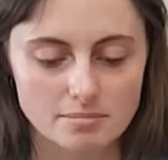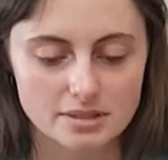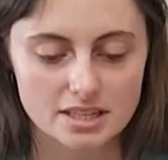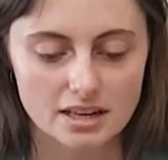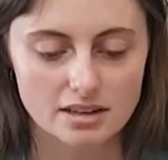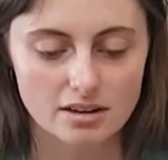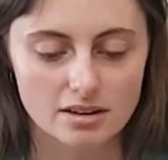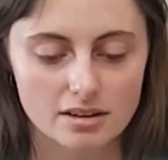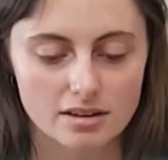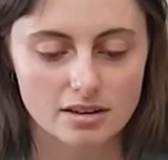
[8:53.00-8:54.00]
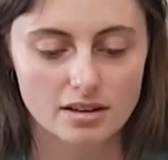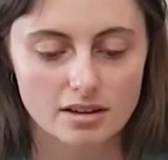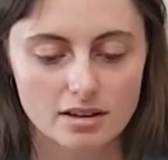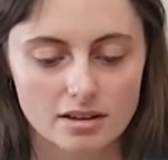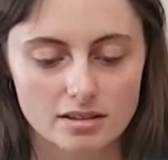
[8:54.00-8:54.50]
center
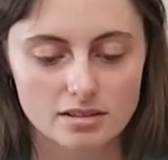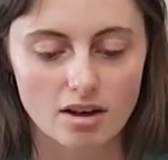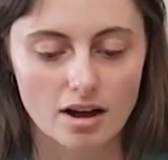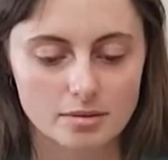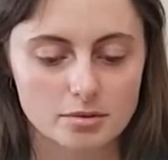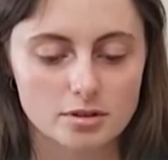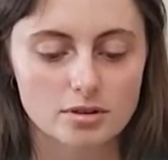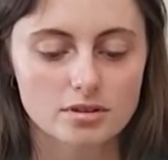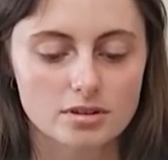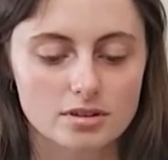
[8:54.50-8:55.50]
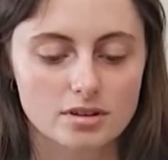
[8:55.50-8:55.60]
line will look,